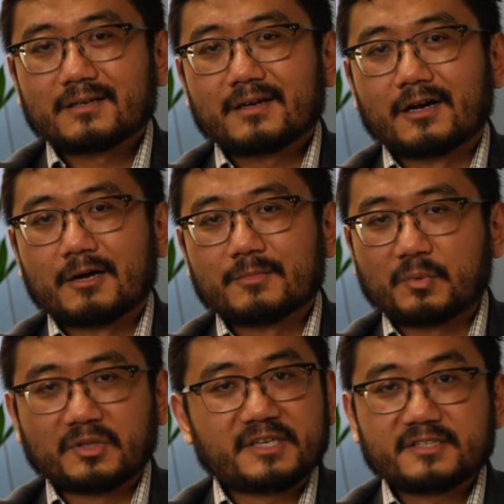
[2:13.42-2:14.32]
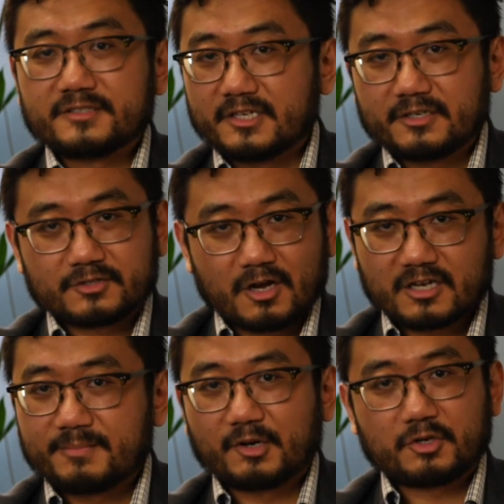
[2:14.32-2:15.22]
We'll listen to you
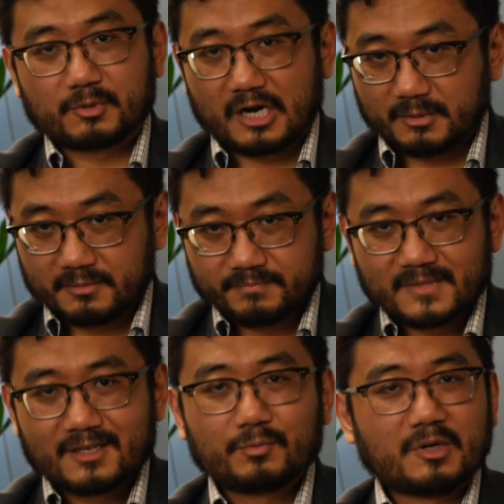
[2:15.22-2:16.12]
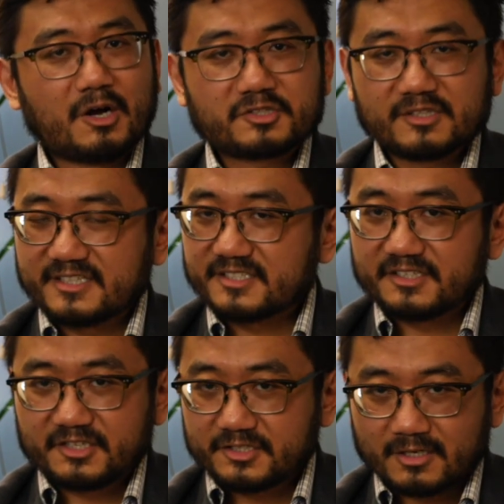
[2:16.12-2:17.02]
talk about your problem. We'll also listen
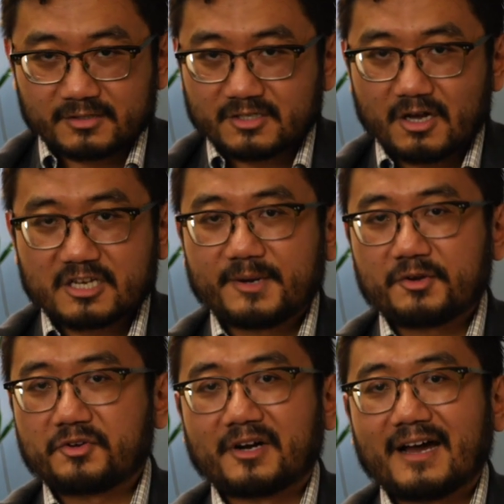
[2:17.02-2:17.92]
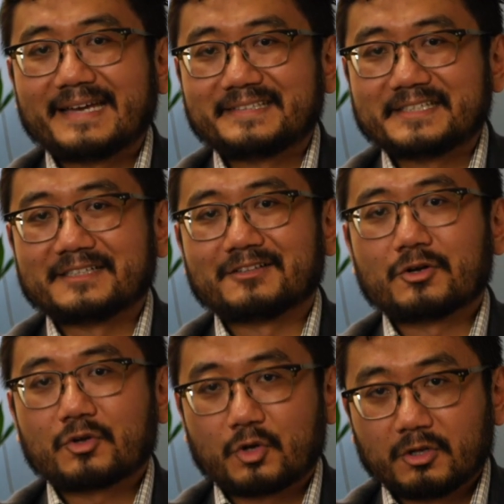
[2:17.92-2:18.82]
to you talk about your ideal
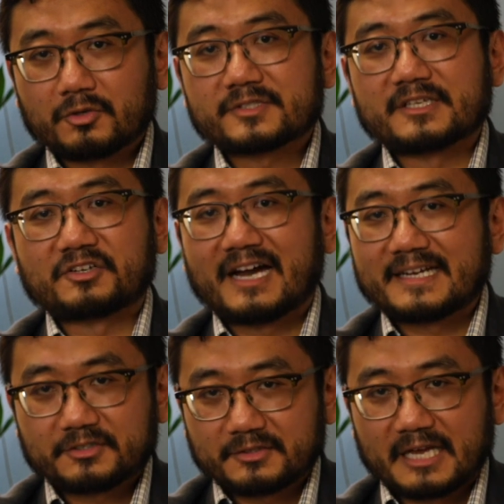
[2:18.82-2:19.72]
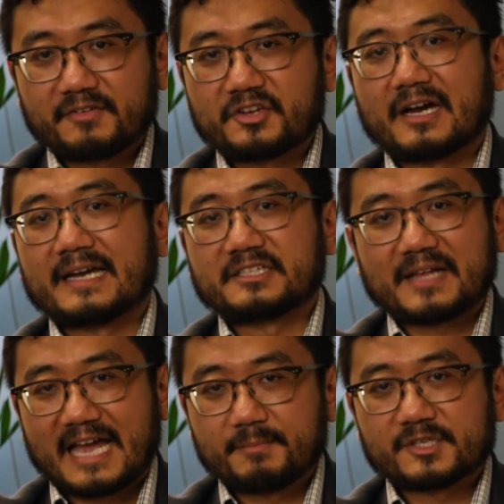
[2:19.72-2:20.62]
goals and your ideal life and your ideal
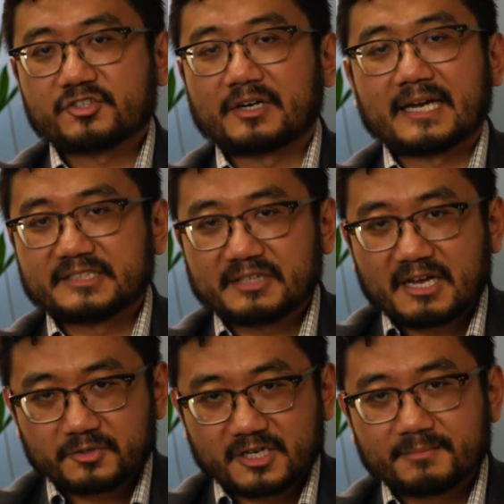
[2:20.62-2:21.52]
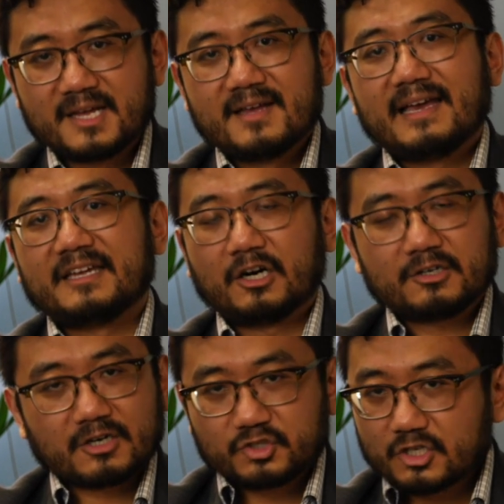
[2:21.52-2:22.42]
habits, your ideal outcome, and
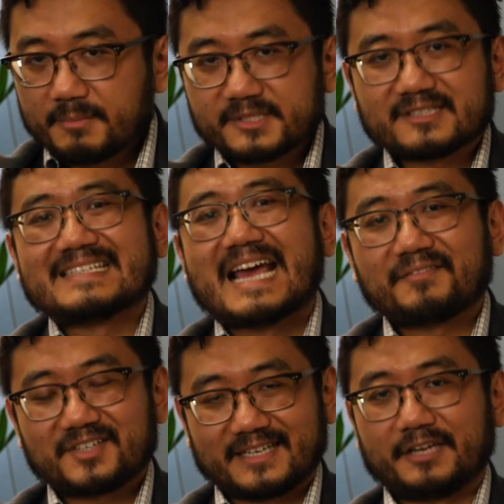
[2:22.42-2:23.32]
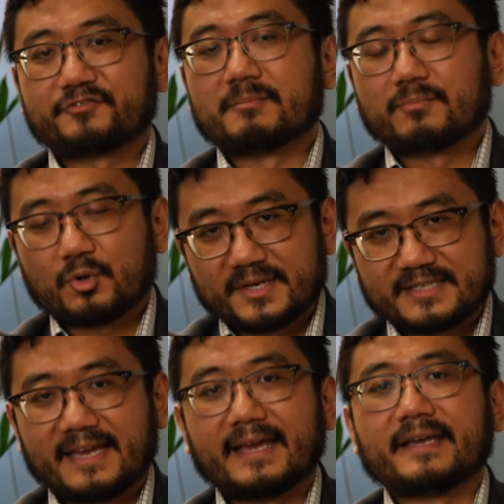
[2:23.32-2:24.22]
our job is to navigate from point
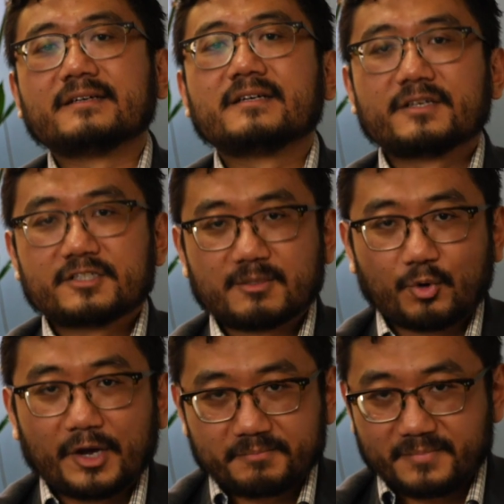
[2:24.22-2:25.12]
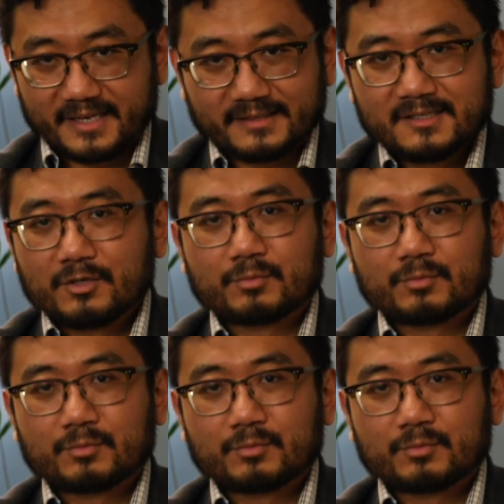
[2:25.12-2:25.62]
A to point B.